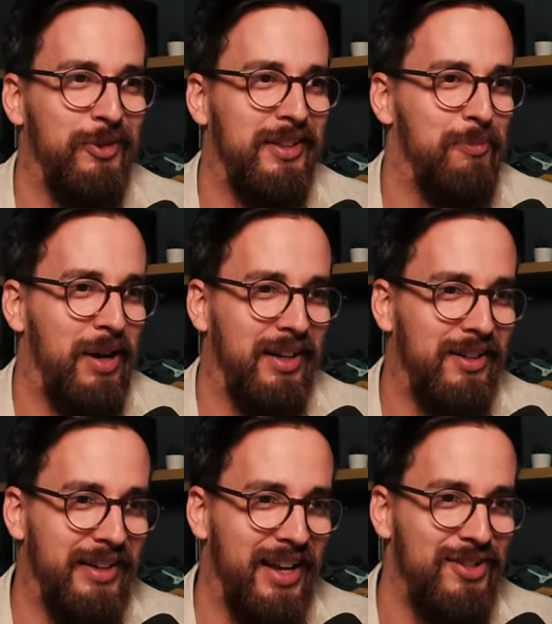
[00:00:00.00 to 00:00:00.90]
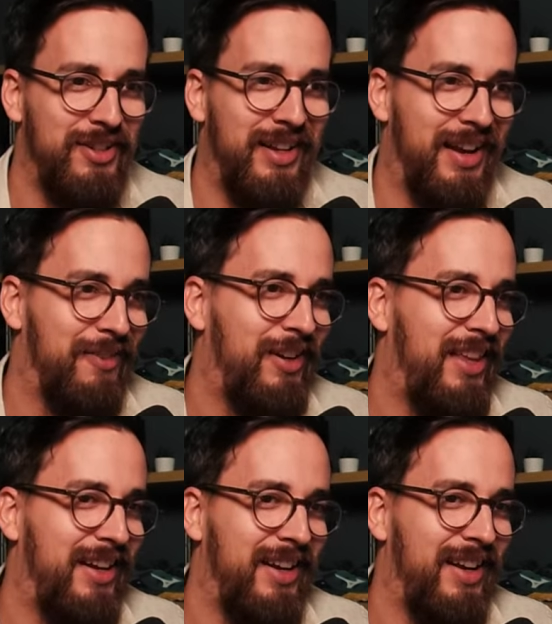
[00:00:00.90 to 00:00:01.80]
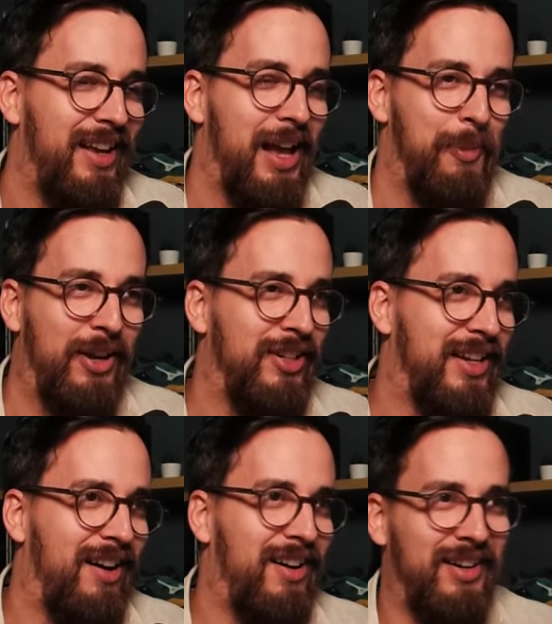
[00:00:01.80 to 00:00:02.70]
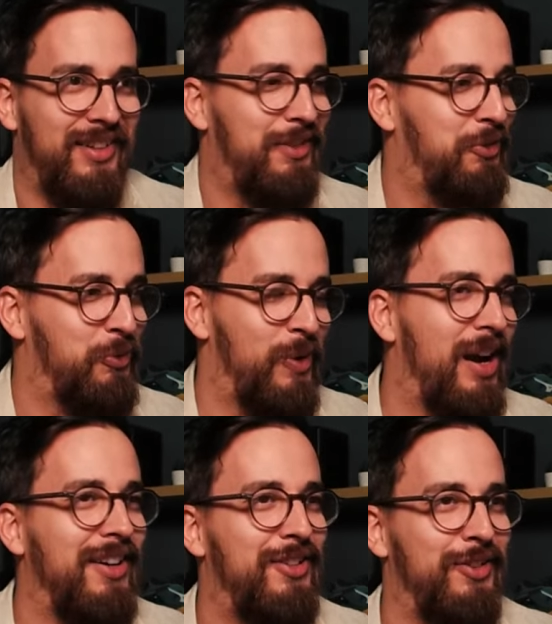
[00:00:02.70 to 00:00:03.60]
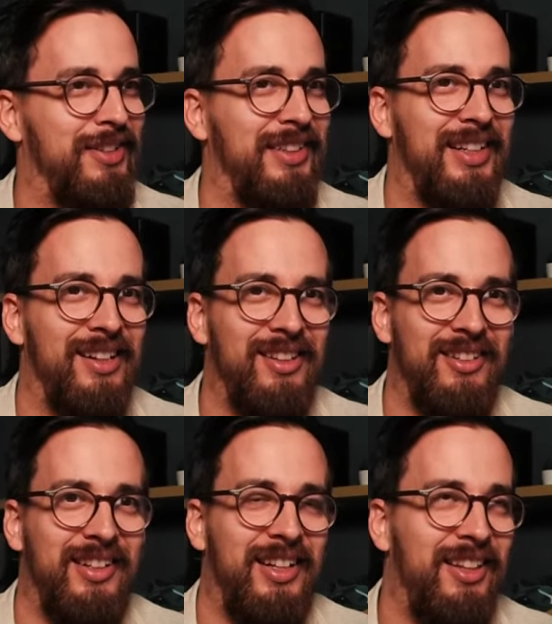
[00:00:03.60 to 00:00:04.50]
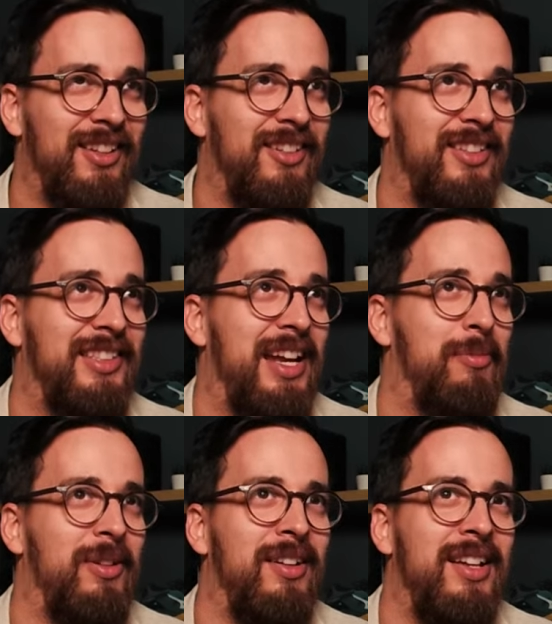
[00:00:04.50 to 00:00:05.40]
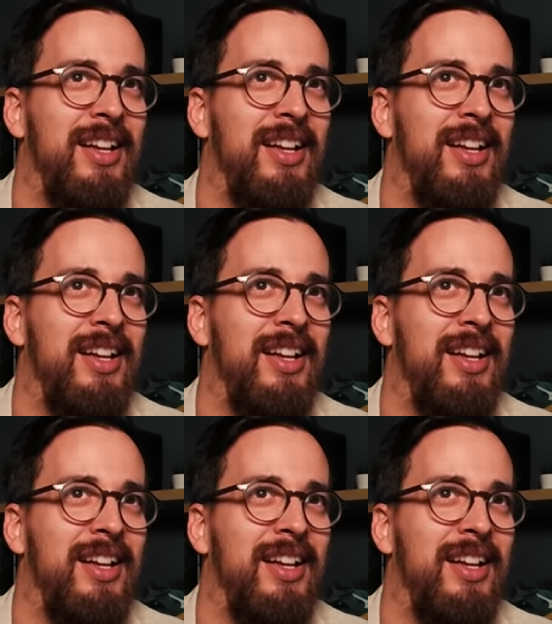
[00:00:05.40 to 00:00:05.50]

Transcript: my connection and everything. I'm actually hardwired to the Ethernet cable,